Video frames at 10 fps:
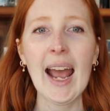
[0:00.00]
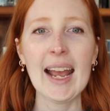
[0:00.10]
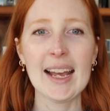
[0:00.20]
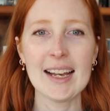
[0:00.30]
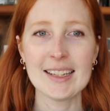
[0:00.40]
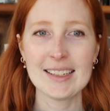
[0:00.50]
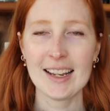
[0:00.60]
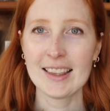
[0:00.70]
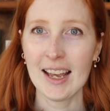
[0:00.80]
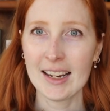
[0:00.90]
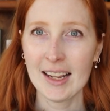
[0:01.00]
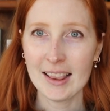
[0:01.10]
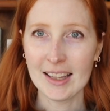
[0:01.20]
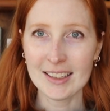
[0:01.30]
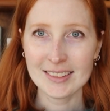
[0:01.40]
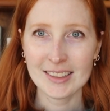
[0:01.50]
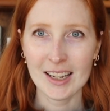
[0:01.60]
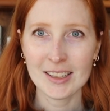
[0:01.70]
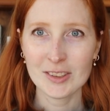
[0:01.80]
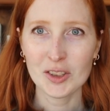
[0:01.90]
And then let's
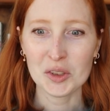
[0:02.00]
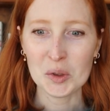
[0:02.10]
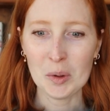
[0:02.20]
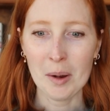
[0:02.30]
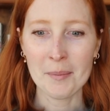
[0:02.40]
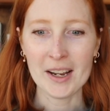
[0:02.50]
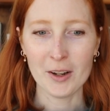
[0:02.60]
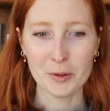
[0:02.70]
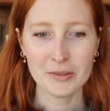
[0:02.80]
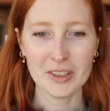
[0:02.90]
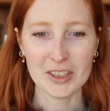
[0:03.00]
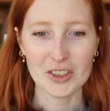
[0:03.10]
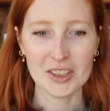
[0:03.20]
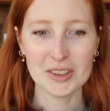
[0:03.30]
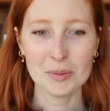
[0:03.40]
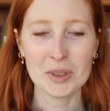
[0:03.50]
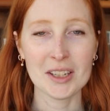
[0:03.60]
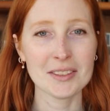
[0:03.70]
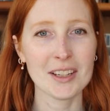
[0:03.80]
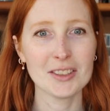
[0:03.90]
get to my own finishes,
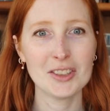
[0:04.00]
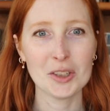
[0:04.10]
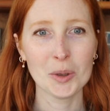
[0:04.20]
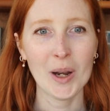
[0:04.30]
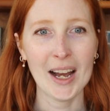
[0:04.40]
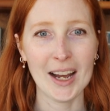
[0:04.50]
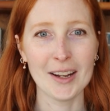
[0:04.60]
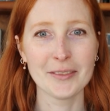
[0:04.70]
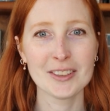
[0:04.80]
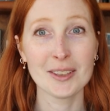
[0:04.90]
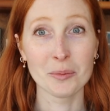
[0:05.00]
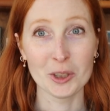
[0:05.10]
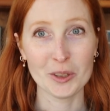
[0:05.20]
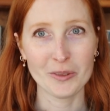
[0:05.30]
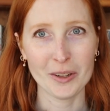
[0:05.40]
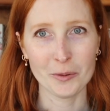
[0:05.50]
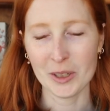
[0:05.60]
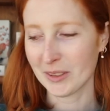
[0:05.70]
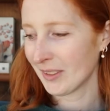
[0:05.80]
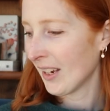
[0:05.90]
because I do have some really fun
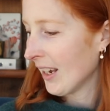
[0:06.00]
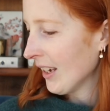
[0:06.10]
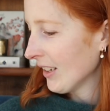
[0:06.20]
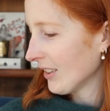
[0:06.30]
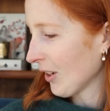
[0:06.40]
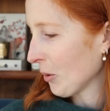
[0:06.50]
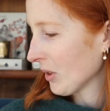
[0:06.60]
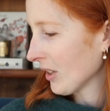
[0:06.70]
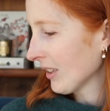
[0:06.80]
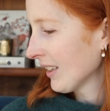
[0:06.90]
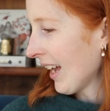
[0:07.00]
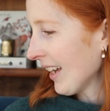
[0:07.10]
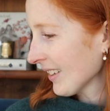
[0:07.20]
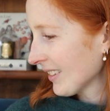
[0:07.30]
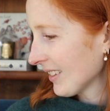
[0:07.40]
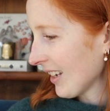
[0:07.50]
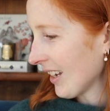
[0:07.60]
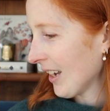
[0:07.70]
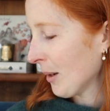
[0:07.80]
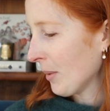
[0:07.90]
ones. So the last
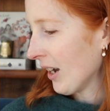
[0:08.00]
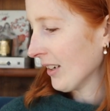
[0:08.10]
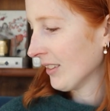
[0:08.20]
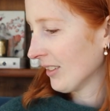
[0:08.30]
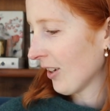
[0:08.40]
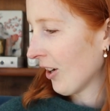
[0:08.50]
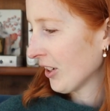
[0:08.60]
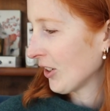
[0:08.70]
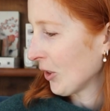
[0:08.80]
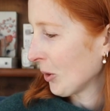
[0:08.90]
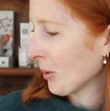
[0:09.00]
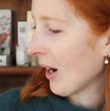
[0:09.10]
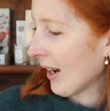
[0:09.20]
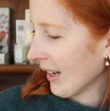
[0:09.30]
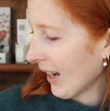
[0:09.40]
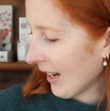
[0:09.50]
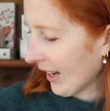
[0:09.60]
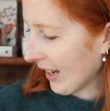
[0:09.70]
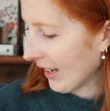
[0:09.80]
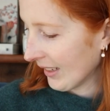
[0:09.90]
time I saw you, I
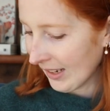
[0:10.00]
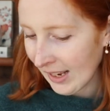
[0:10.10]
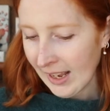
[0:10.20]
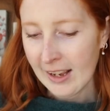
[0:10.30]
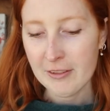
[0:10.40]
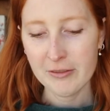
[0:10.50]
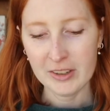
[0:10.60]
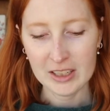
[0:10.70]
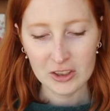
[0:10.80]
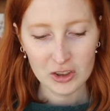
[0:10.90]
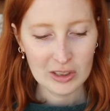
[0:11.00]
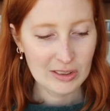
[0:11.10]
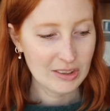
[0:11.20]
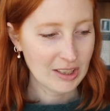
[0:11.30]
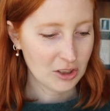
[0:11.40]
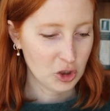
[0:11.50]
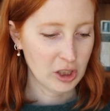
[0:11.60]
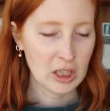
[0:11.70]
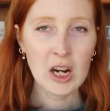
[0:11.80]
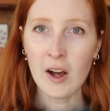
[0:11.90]
had finished the
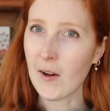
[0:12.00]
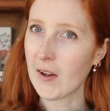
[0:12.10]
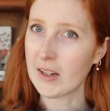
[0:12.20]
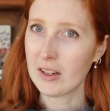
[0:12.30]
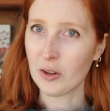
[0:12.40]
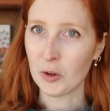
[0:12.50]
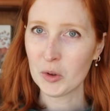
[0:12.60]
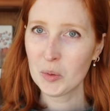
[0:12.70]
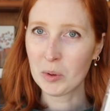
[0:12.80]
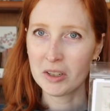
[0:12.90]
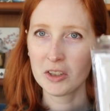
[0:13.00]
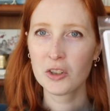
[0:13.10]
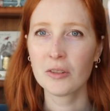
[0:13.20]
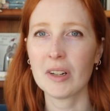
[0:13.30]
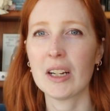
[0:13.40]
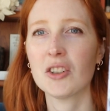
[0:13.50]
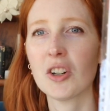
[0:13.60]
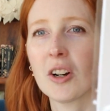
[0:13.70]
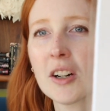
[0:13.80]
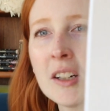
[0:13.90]
stitching on an old Brenda Gervais
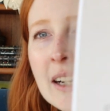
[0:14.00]
chart,